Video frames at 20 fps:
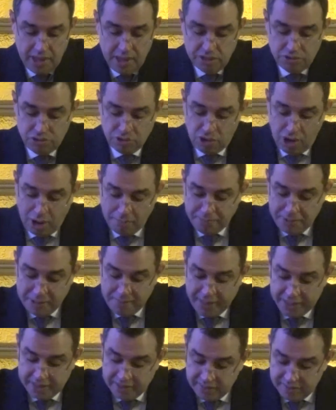To
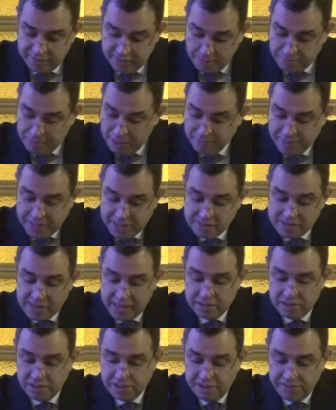complement the public
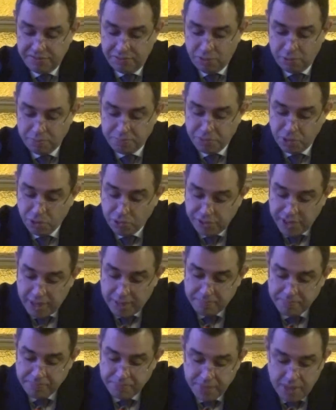sector reform
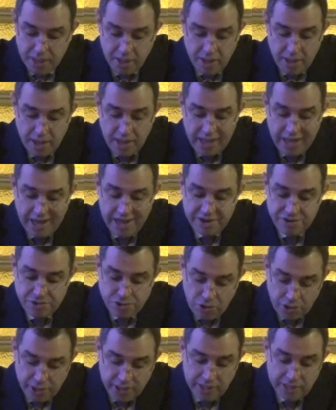program, a
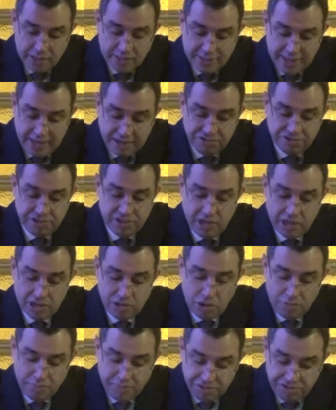Royal National
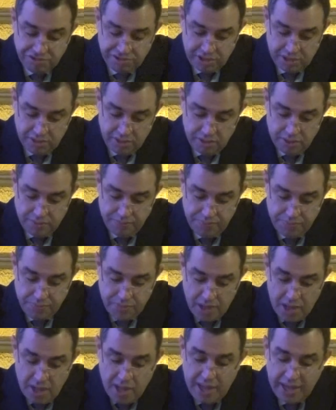Commission
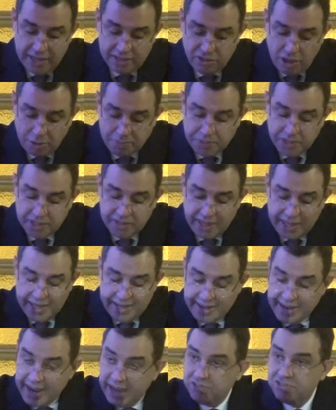adopted a
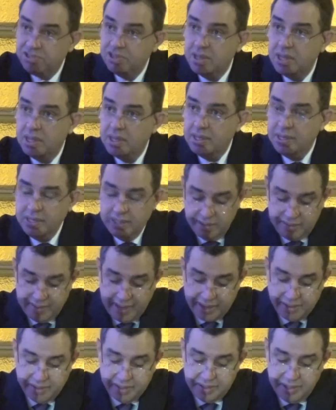National
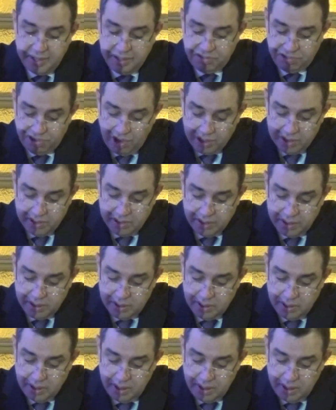Integrity Charter